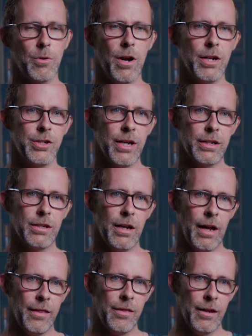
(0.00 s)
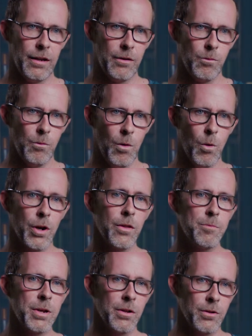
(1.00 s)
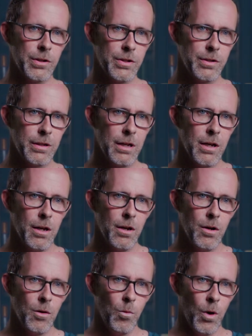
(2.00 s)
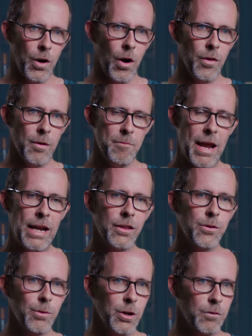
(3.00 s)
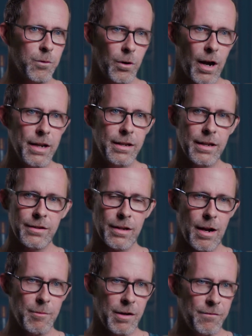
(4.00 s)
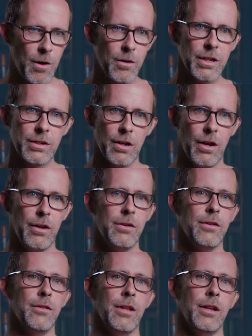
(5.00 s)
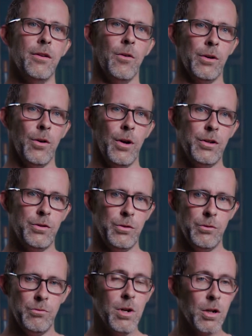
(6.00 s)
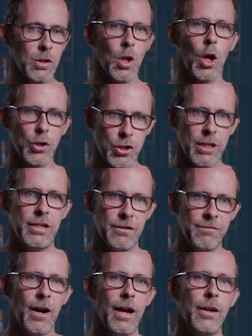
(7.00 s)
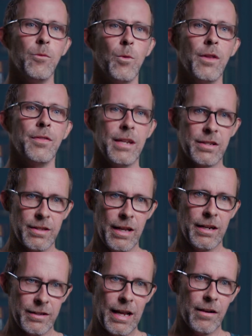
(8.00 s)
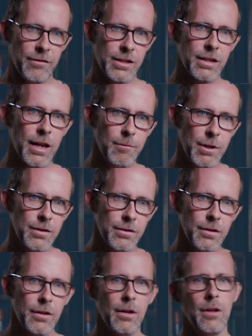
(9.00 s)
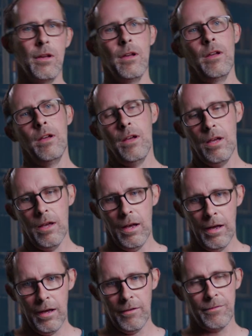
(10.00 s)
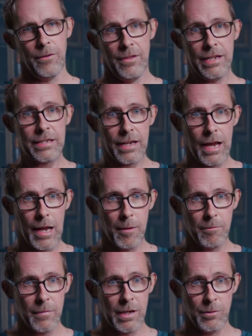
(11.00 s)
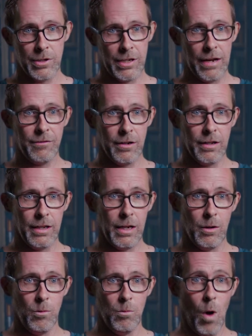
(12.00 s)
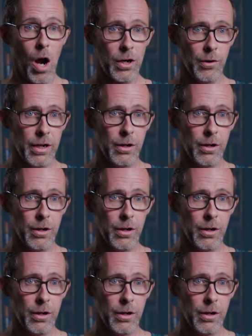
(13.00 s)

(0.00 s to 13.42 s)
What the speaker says: project, I think, well, what are the pillars? What are the main 3 or 4 ideas that I'm going to focus on that are going to largely define what the aesthetic sound of this game is? For this game, it was definitely walker